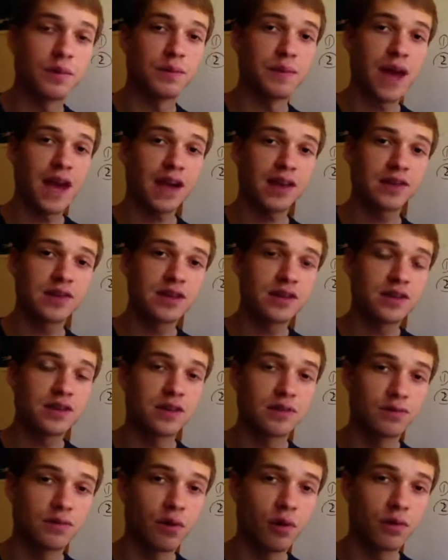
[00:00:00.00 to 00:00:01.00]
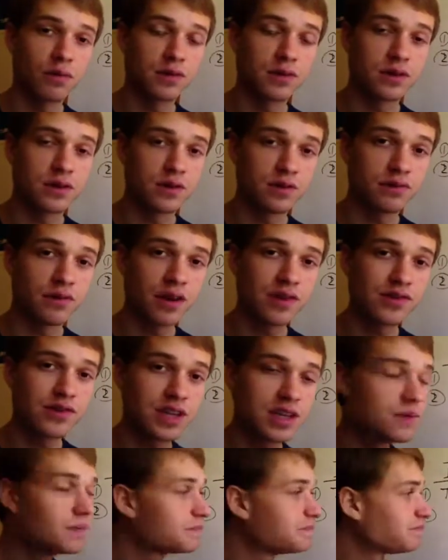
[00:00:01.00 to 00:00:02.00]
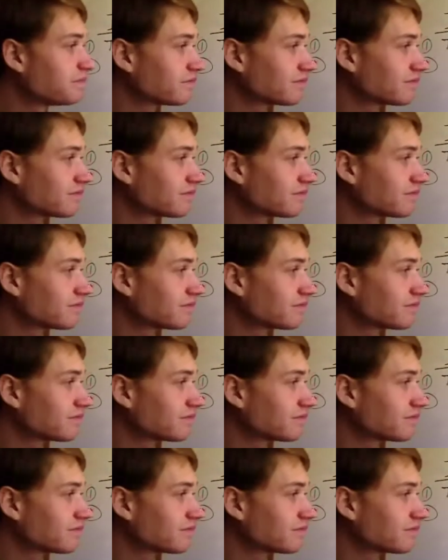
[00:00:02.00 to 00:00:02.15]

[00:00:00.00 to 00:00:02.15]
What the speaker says: the back seat to the front seat.